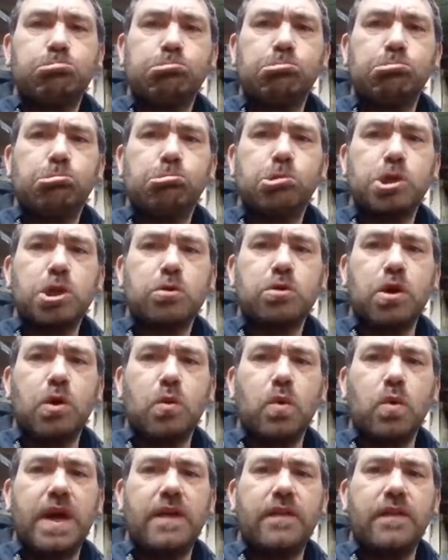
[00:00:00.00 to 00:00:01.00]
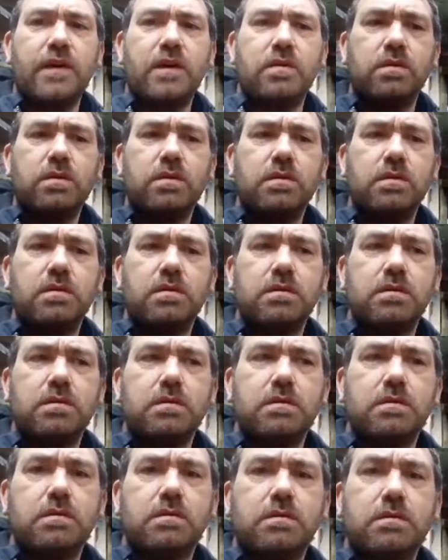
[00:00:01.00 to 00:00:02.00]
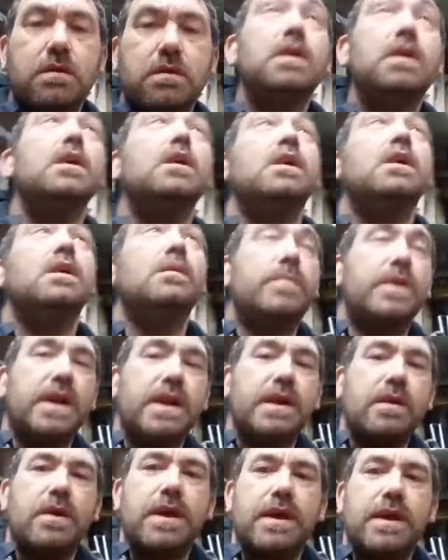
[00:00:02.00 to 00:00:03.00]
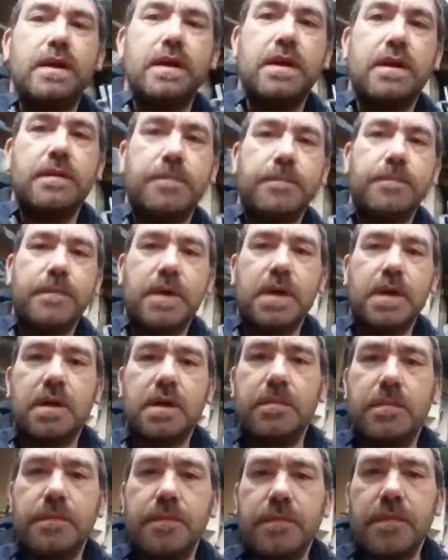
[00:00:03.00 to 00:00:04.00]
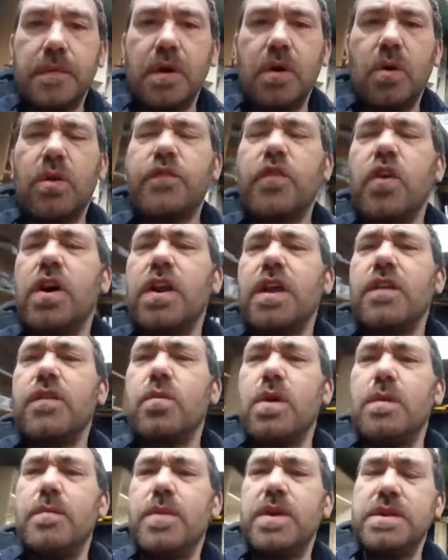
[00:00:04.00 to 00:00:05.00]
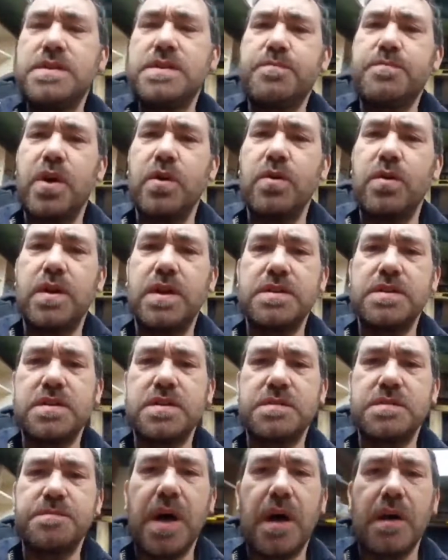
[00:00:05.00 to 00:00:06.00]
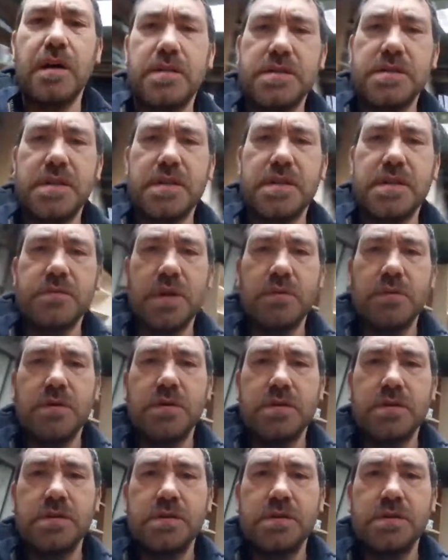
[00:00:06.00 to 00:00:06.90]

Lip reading: Don't know where though. But anyway, yeah. Oh, I've got another one, but it's broken. It's just parts. That's what it was.